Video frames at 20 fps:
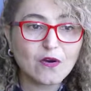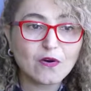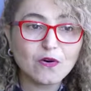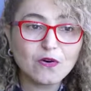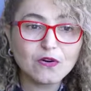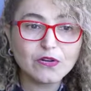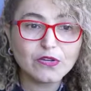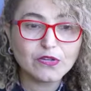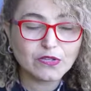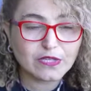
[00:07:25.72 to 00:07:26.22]

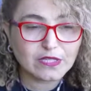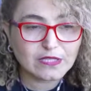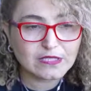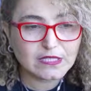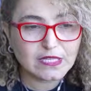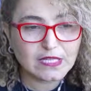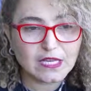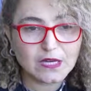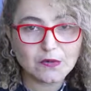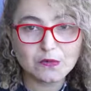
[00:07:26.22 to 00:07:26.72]
Or you can
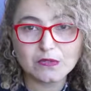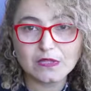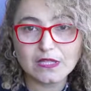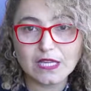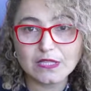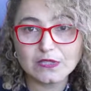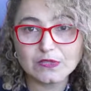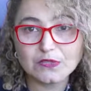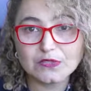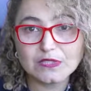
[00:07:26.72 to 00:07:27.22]
say, I would
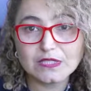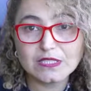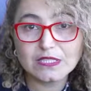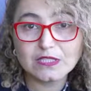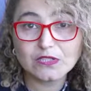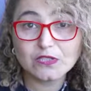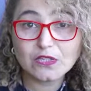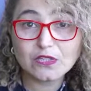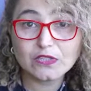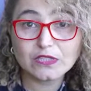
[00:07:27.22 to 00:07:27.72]
like to see
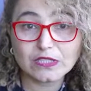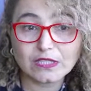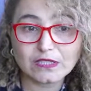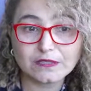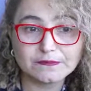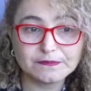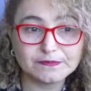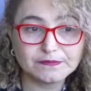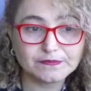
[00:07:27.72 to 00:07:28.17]
a doctor.